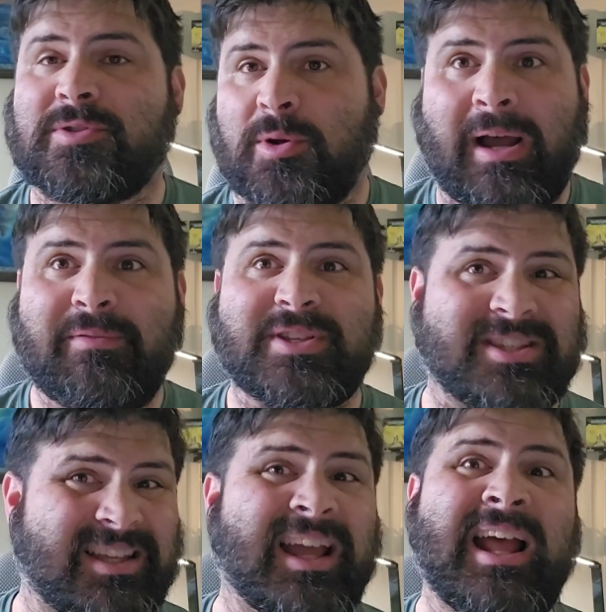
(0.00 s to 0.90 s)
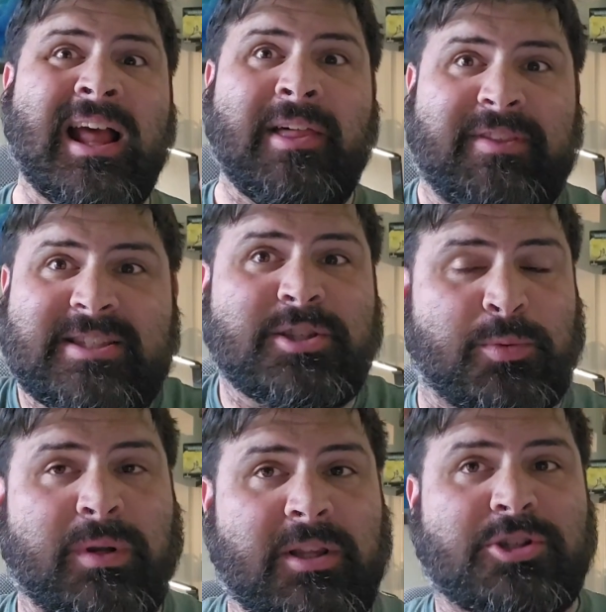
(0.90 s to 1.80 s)
So obviously, this is
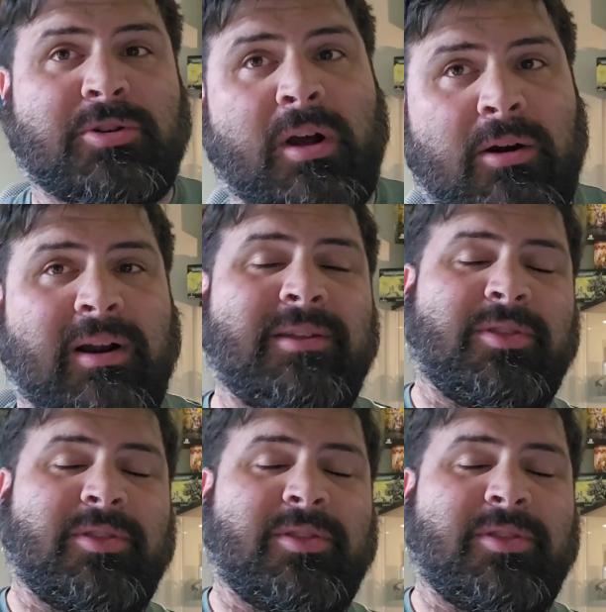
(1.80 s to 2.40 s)
really strong, right?